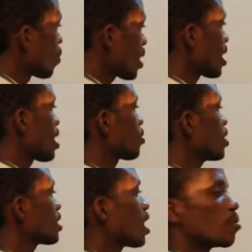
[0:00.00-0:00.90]
we can
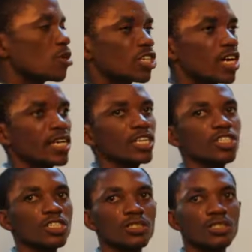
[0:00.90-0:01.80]
calculate how much
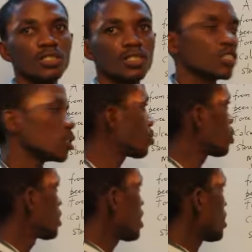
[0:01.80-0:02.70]
energy is
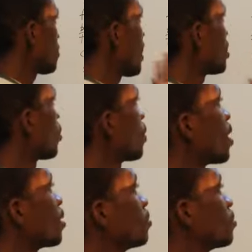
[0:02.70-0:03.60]
possessed by the
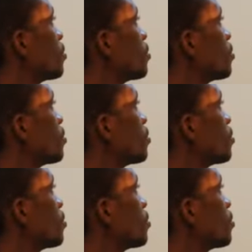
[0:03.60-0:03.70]
rubber